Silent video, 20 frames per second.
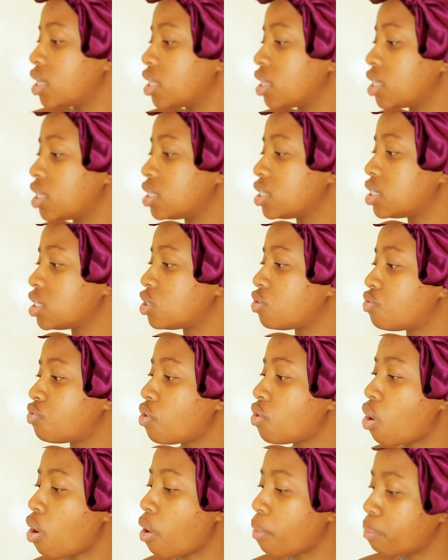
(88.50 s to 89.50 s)
This is
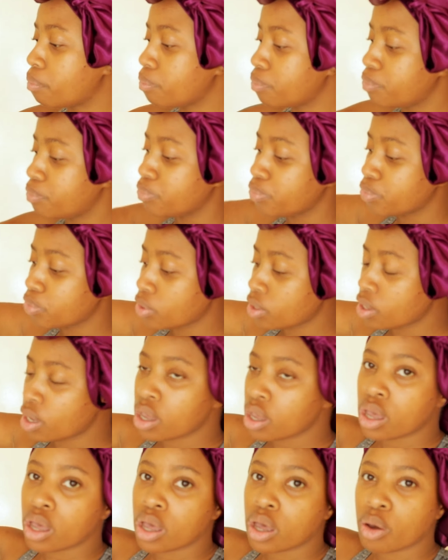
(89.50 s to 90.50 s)
from
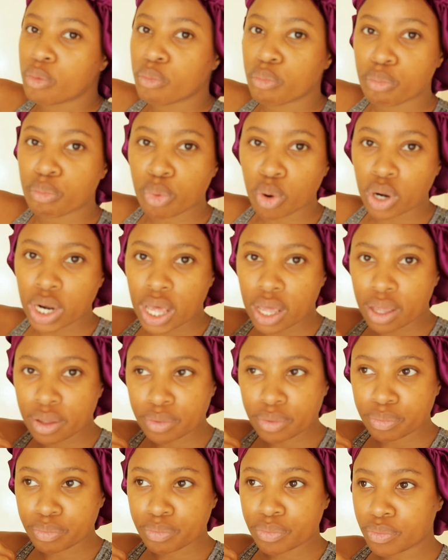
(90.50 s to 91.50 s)
Bola,
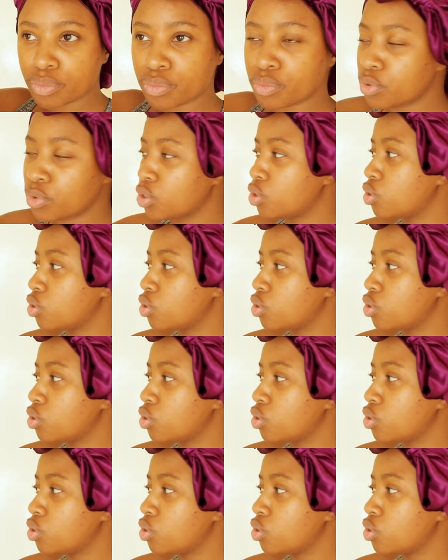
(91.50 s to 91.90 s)
you